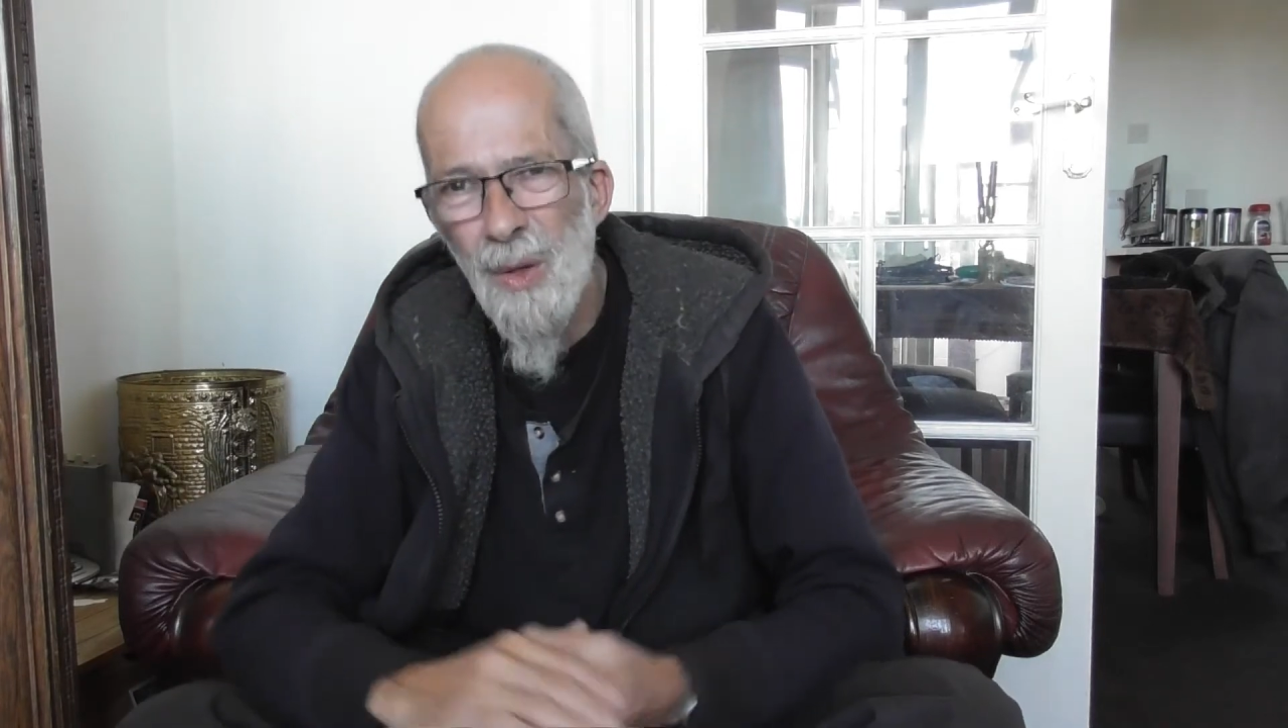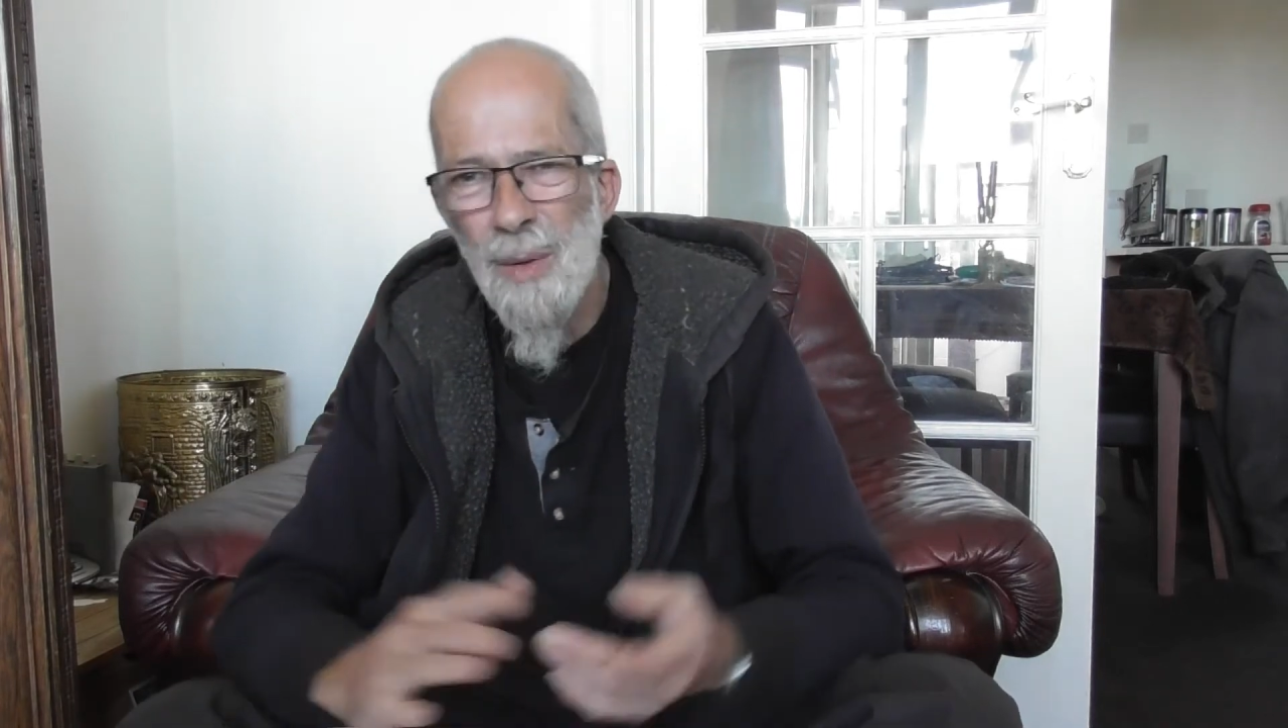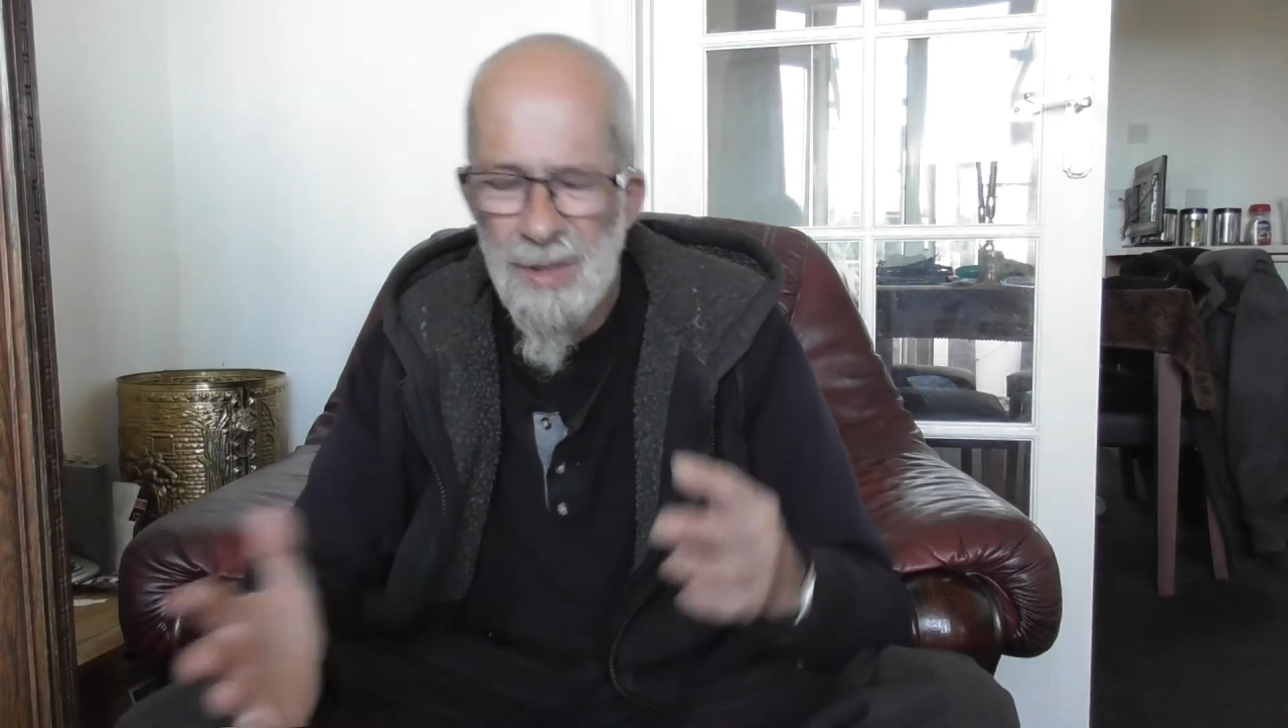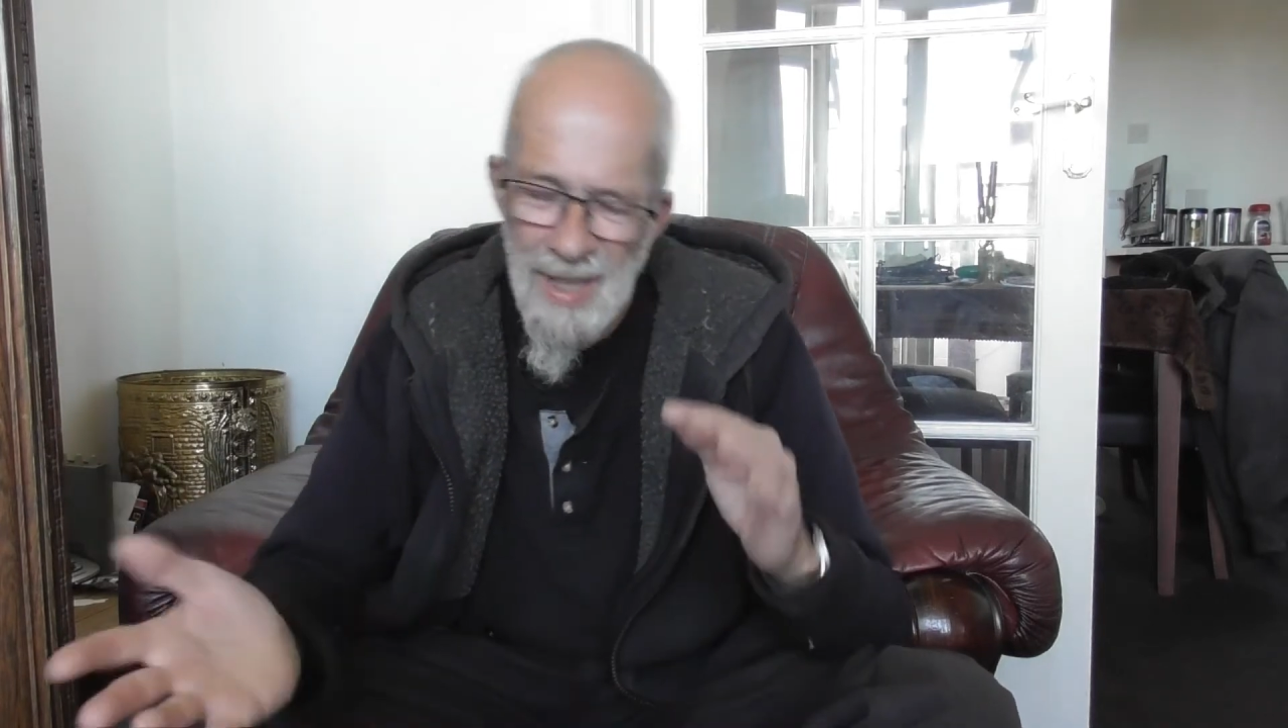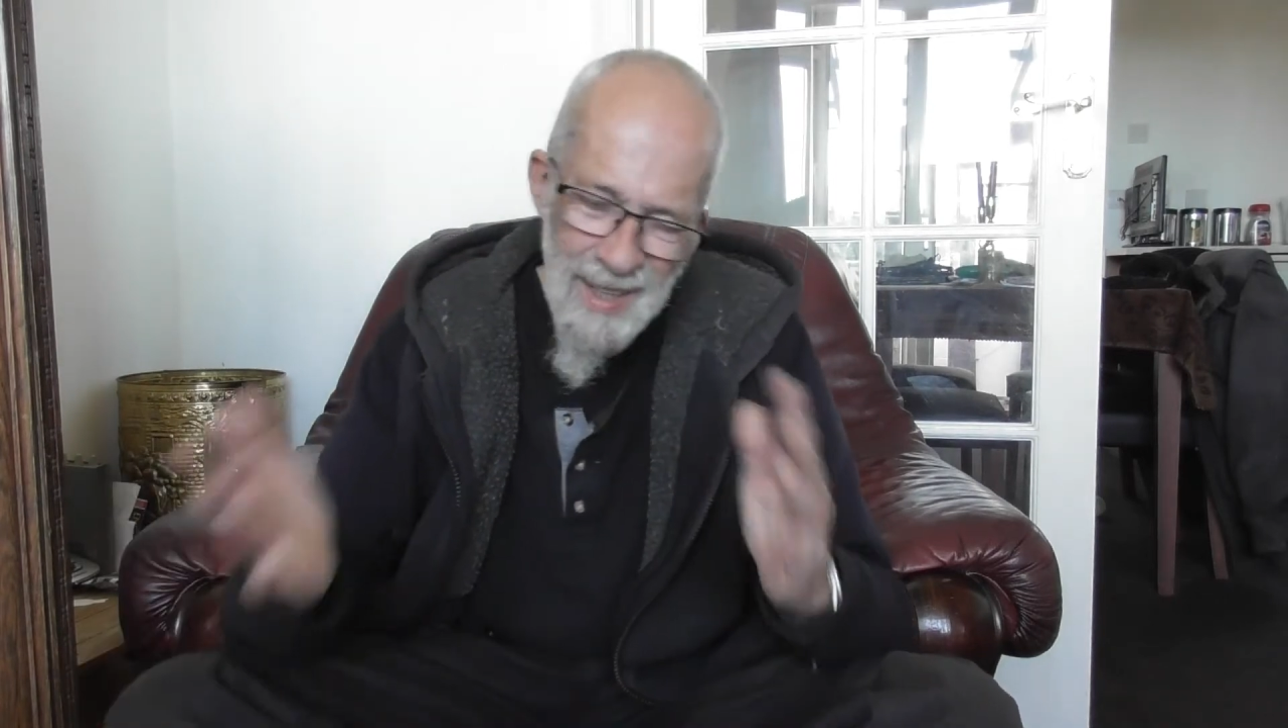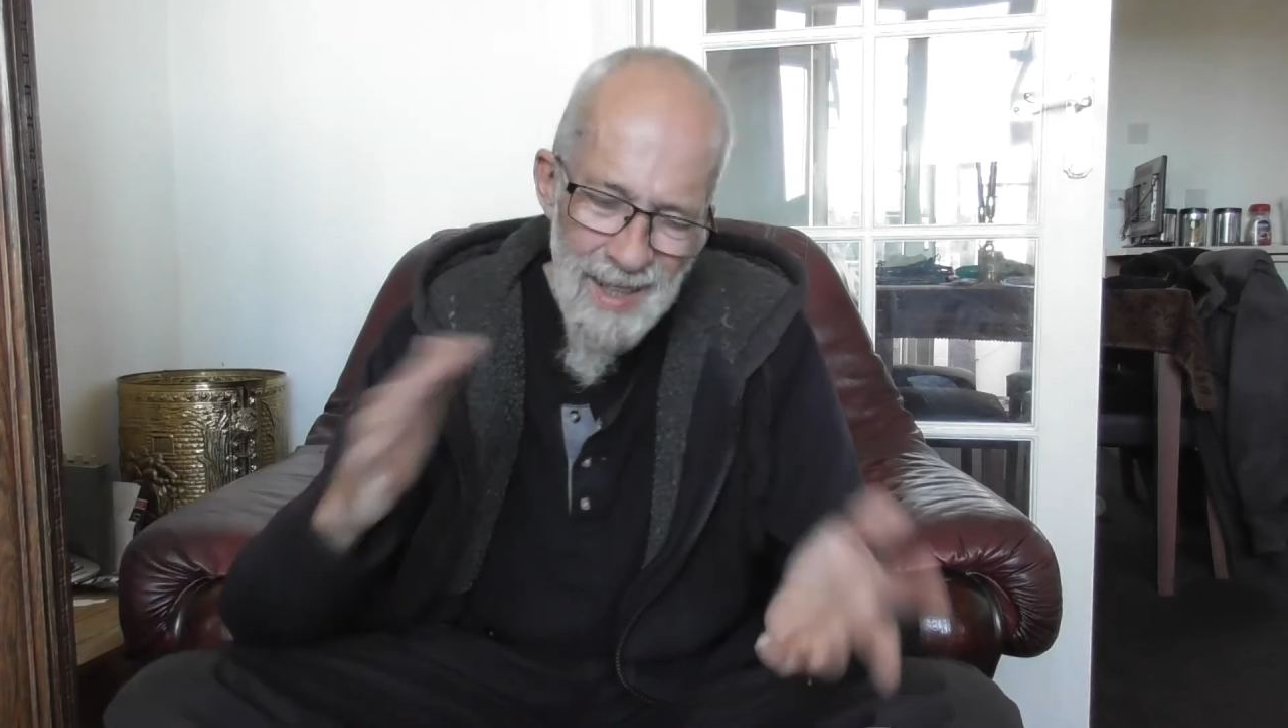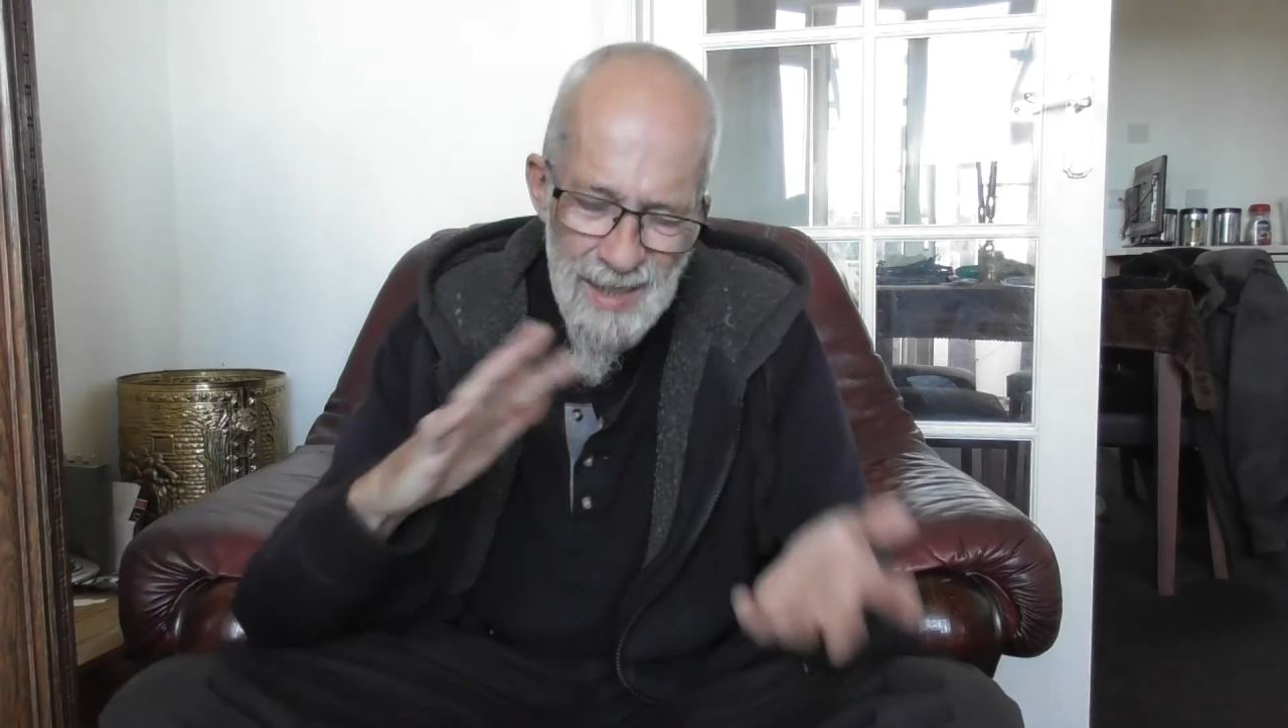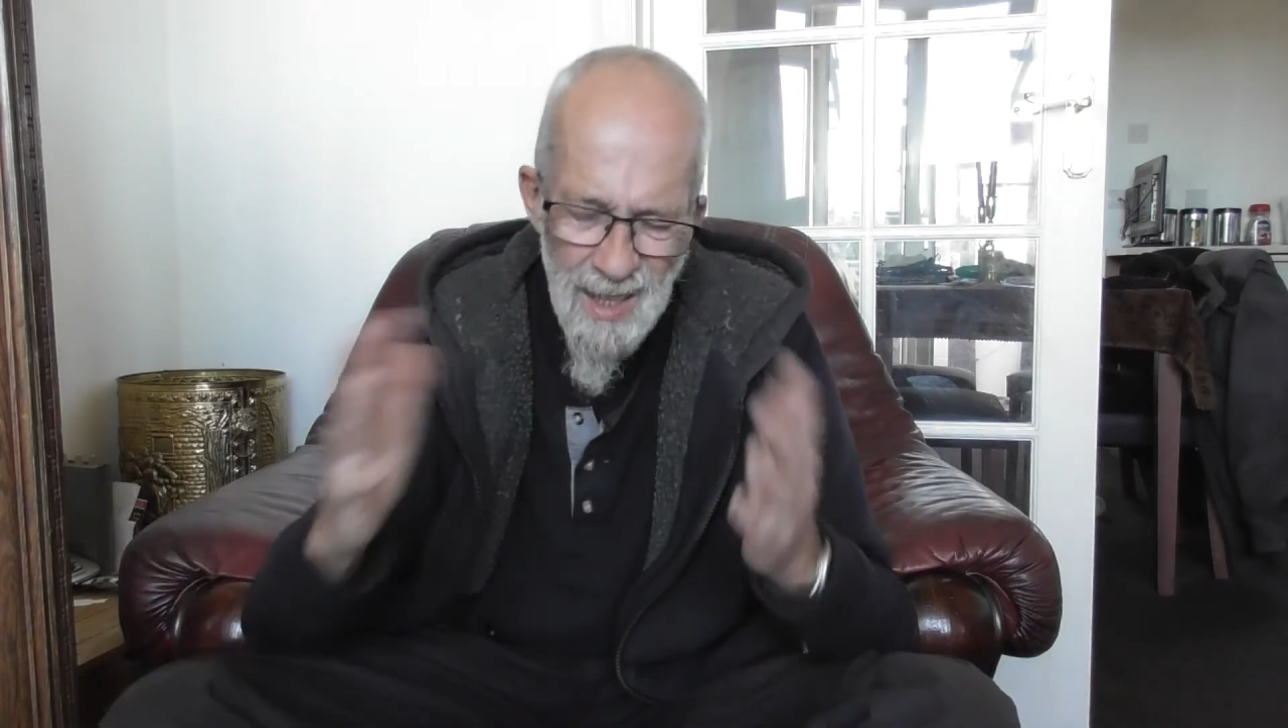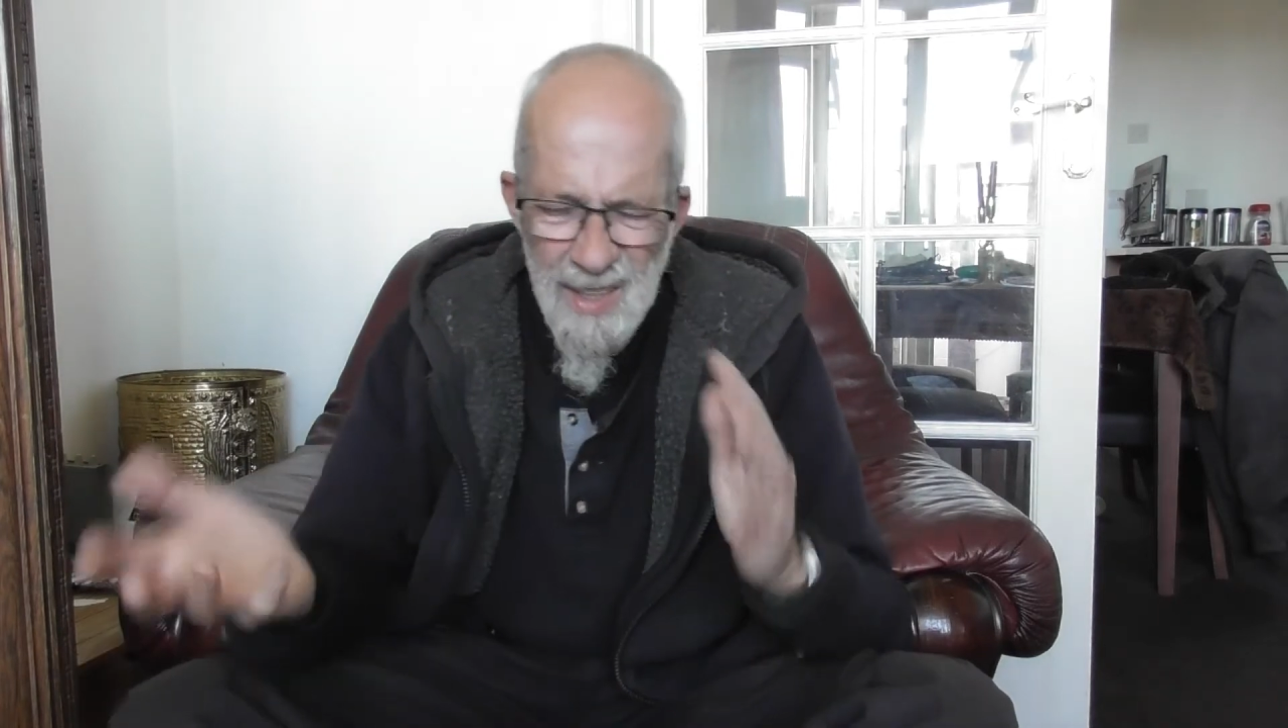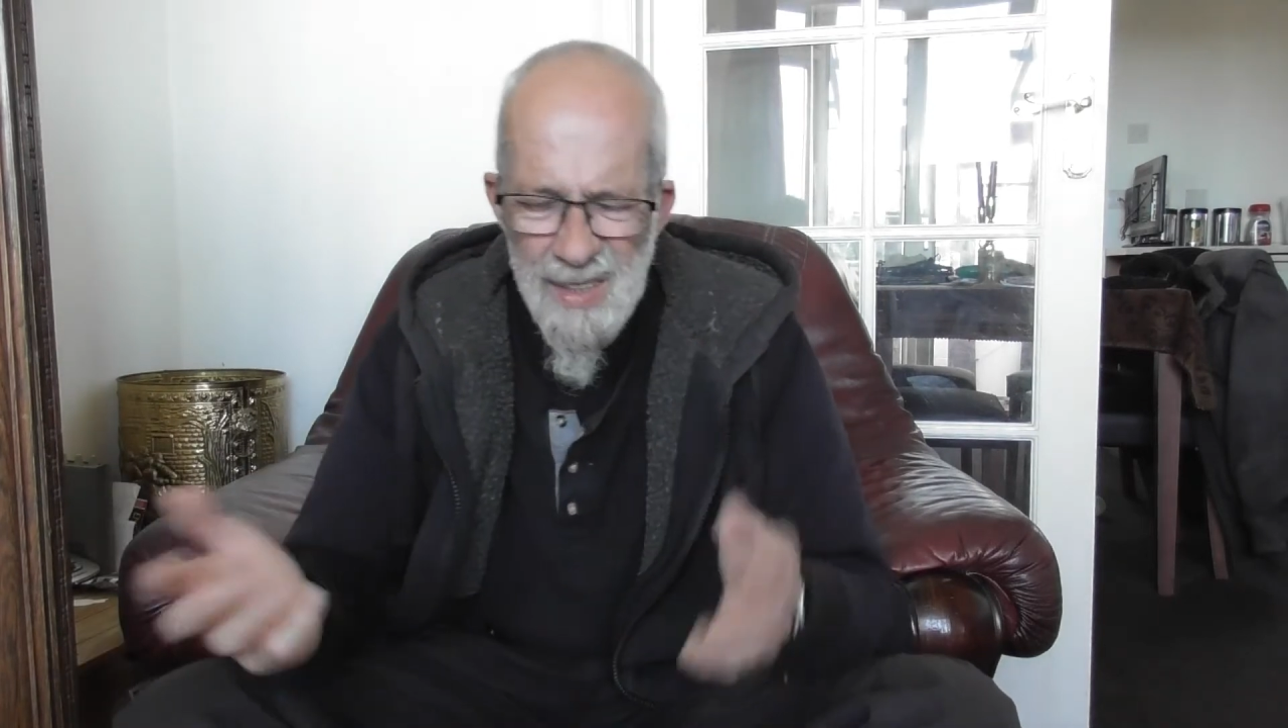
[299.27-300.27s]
and it was kind